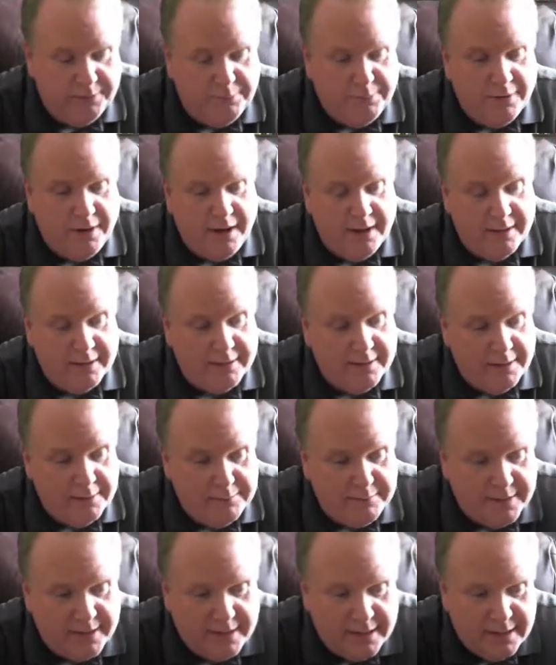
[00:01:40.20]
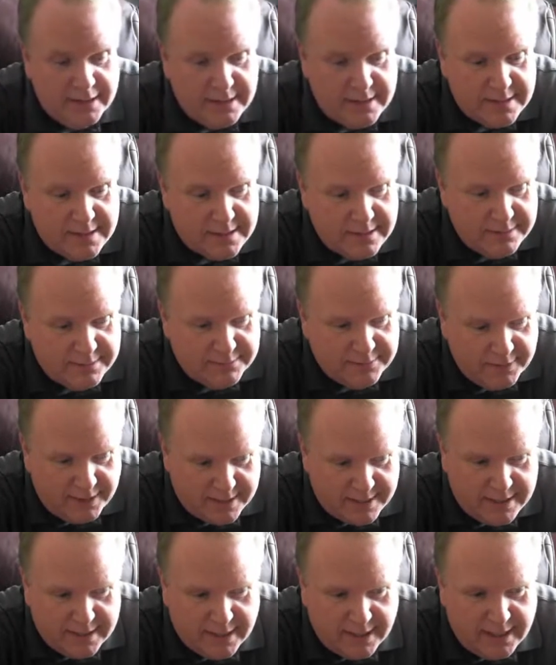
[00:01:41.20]
the product up, I guess.
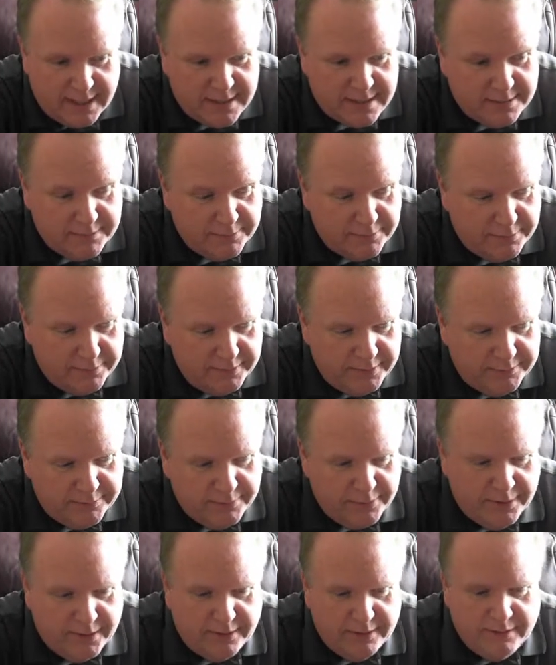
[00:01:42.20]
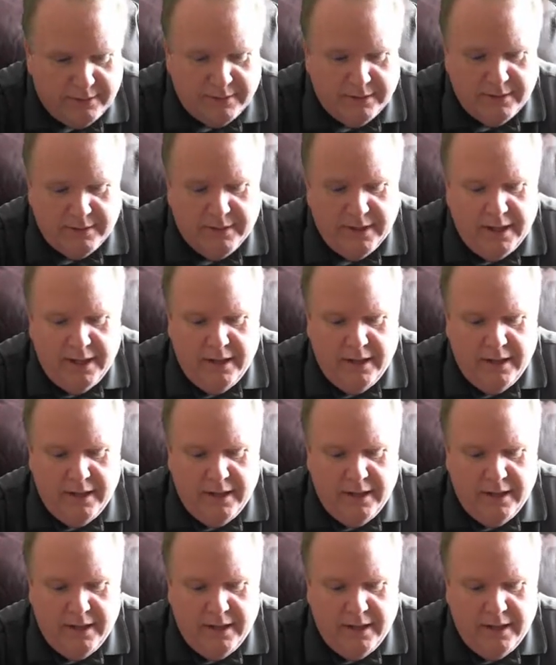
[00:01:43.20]
That's nice. It's a pretty card.